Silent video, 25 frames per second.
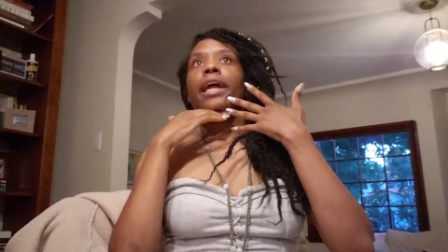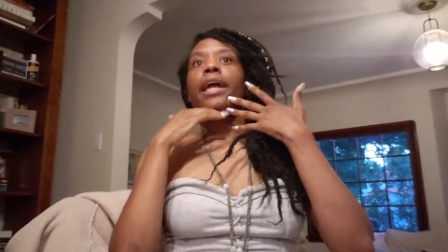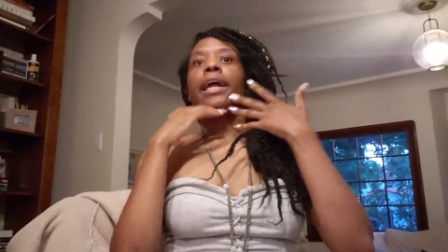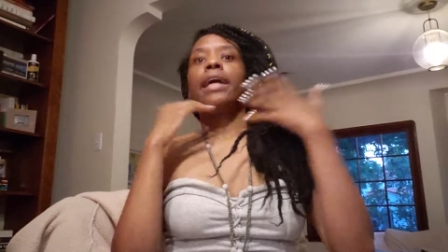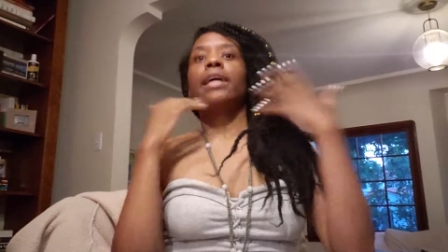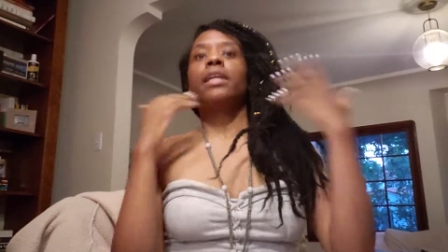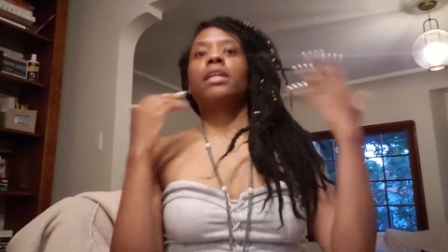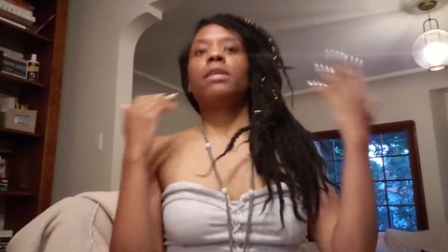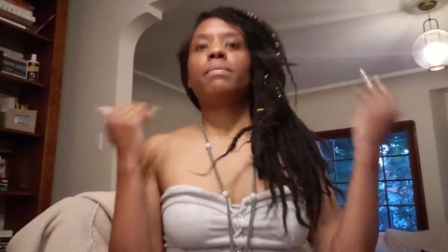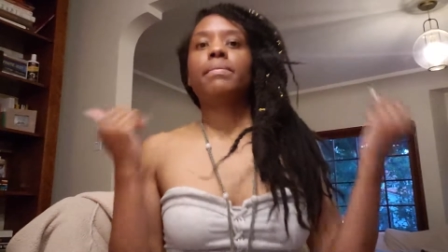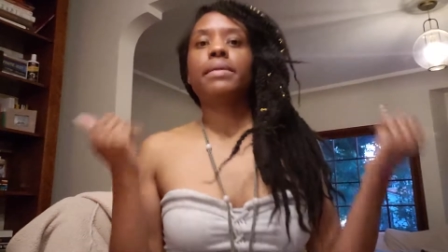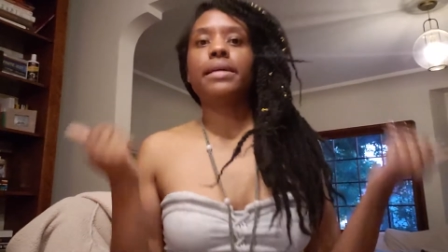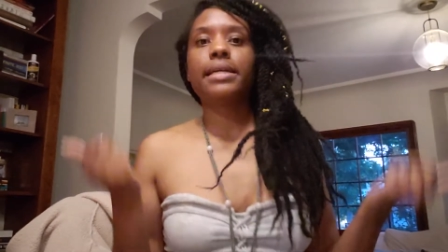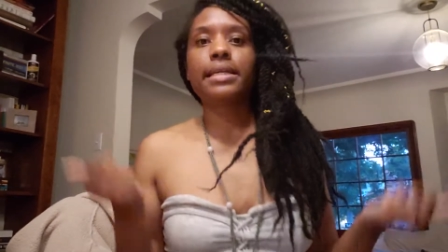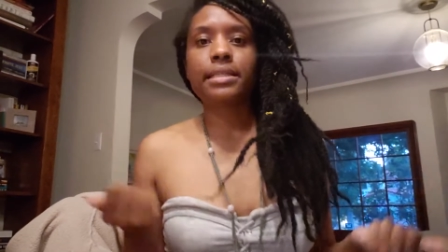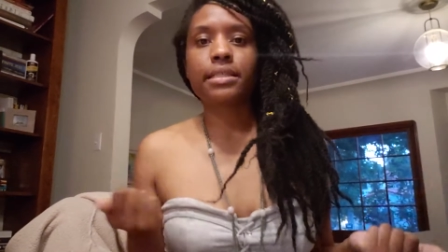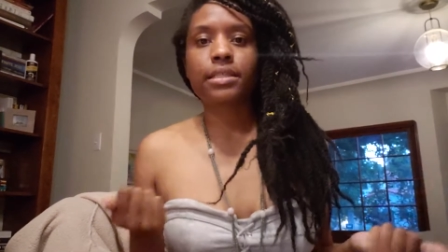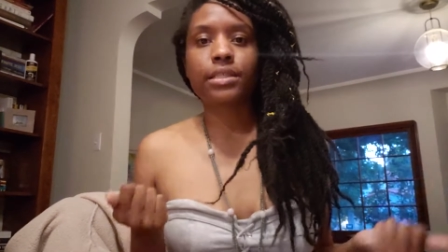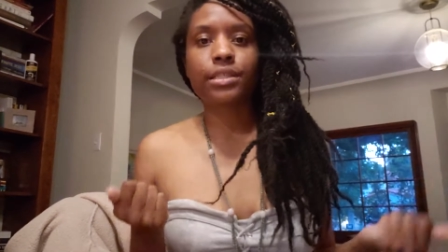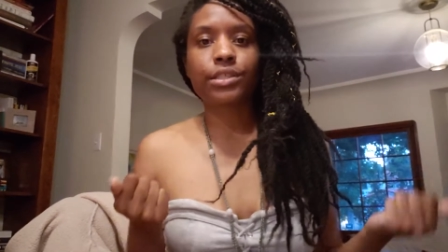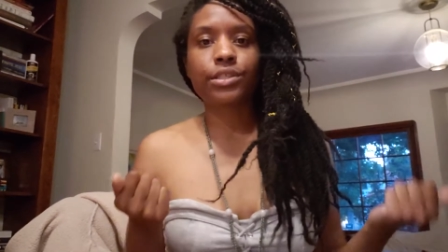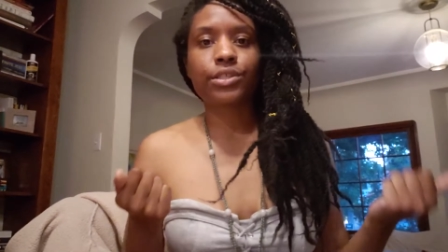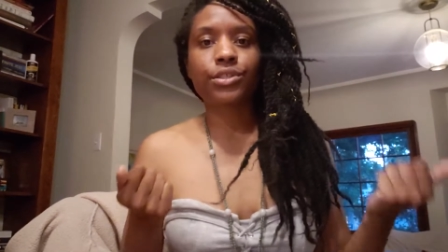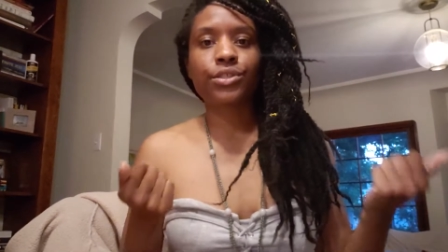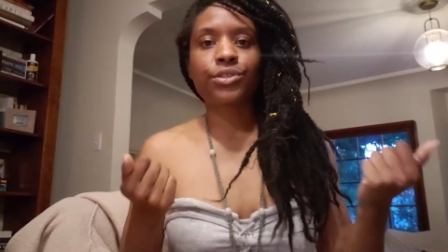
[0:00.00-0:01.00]

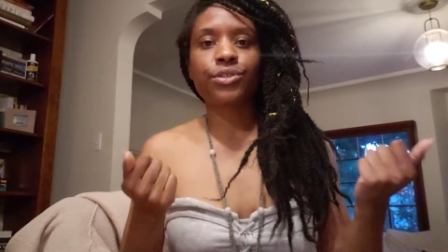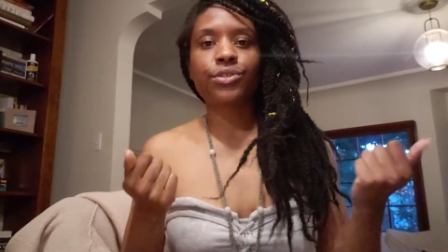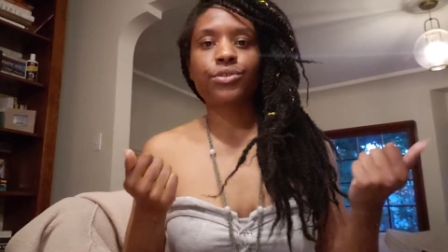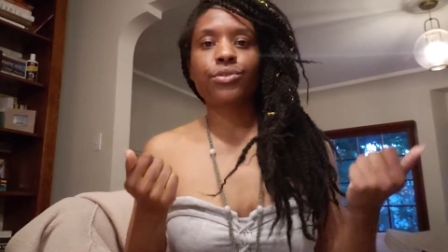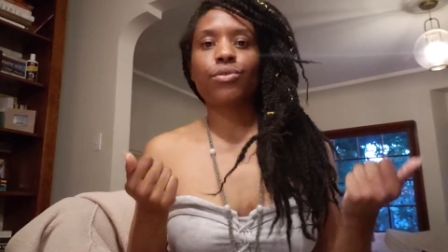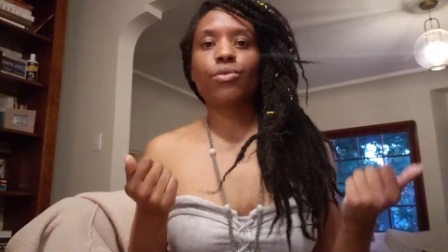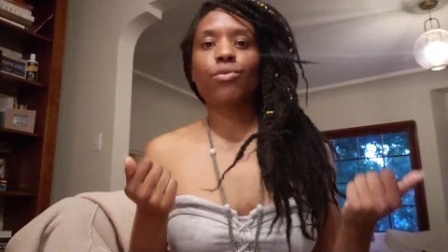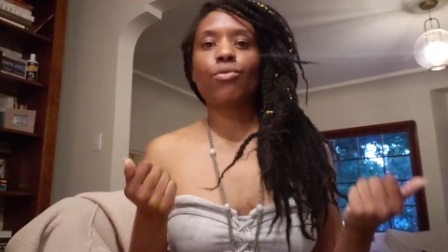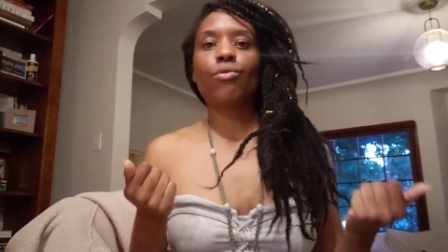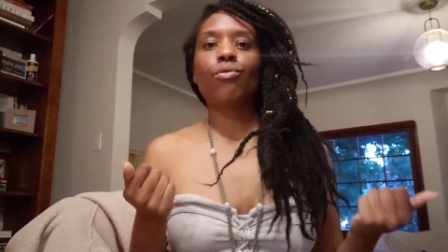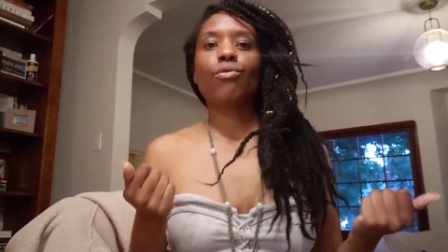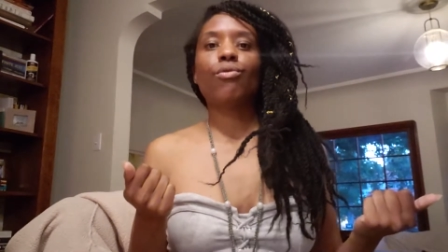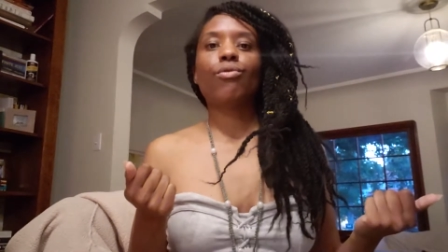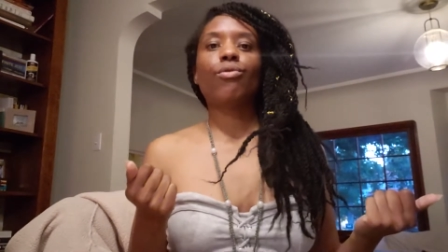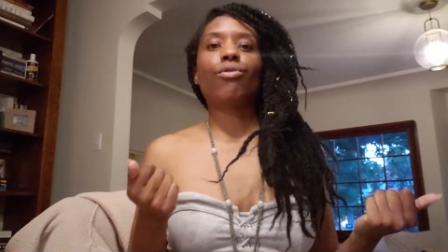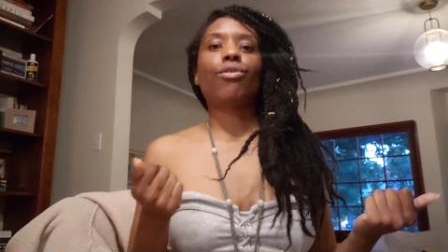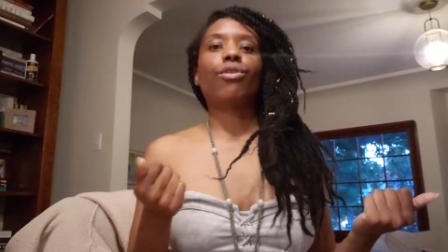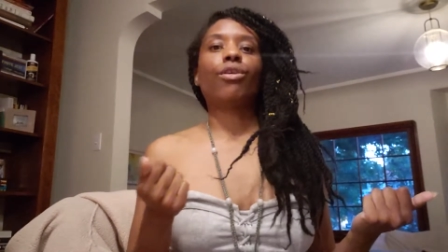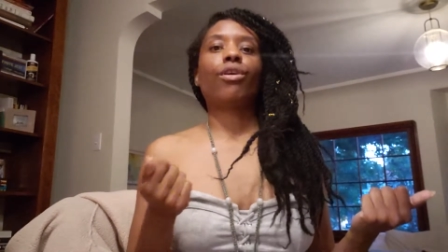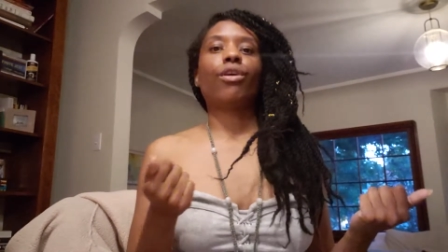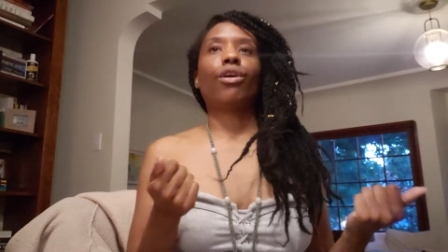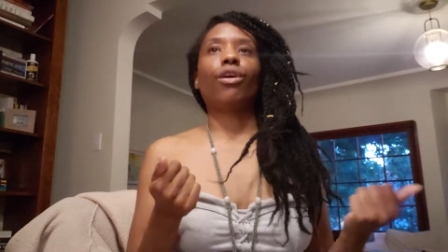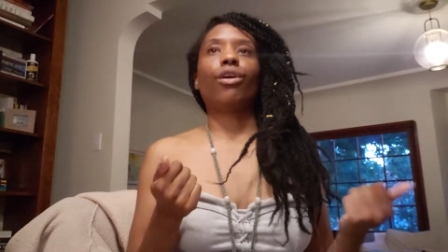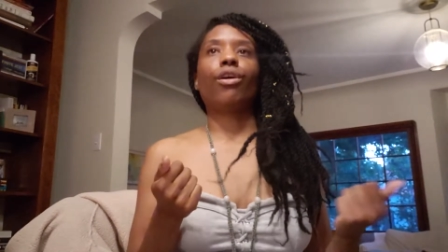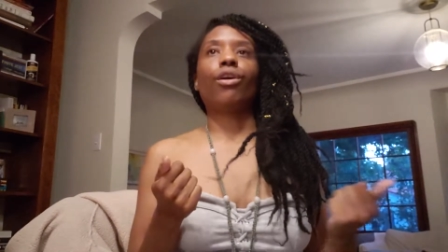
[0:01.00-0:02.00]
animist
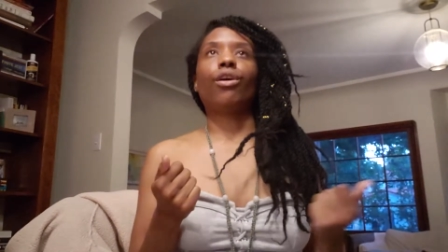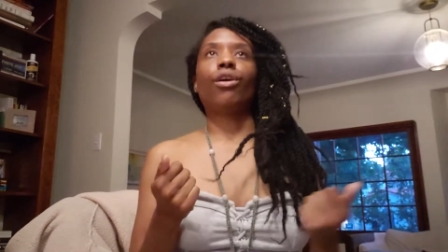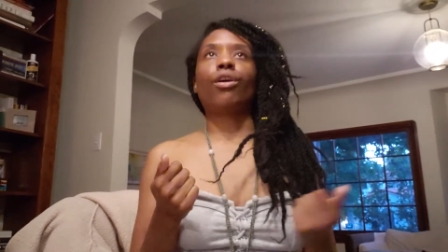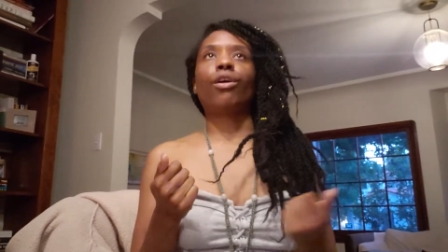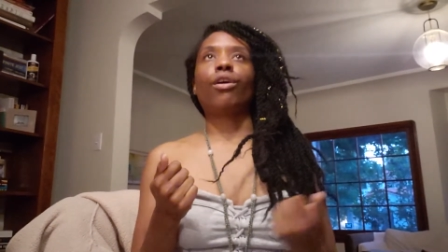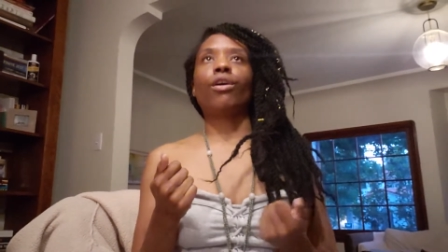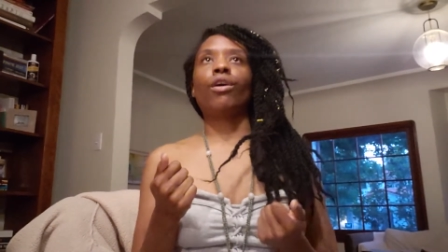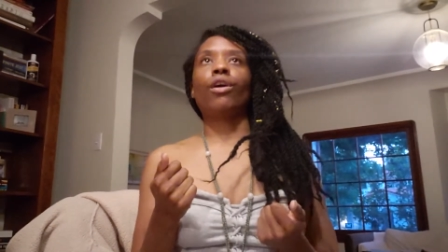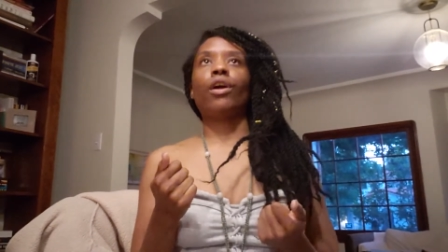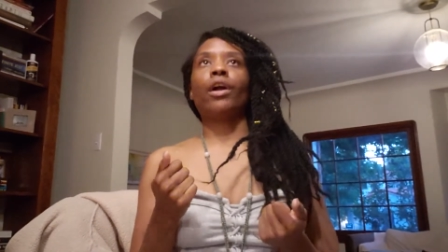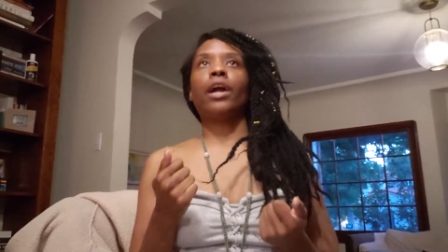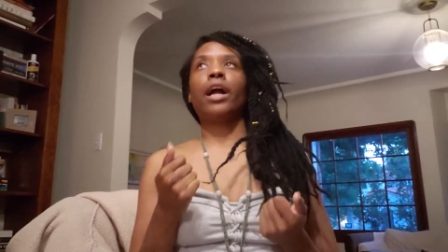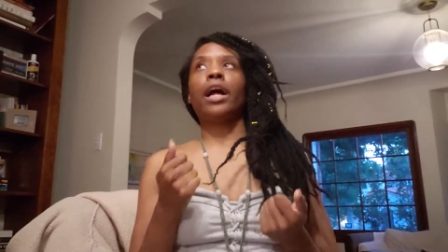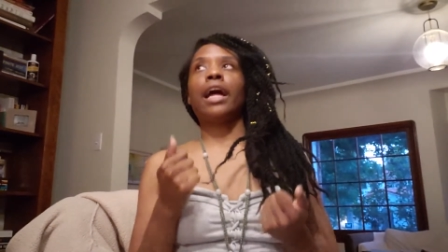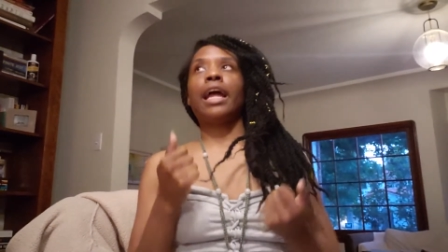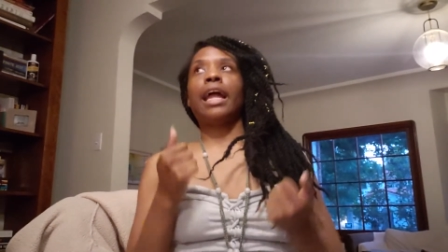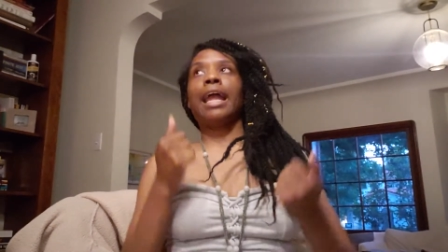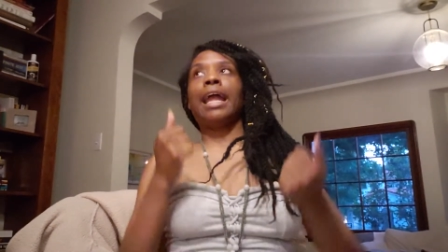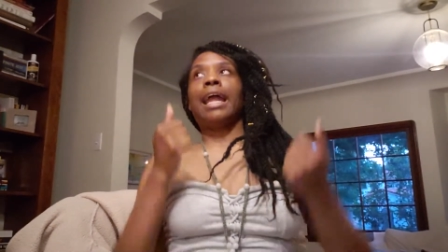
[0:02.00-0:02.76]
or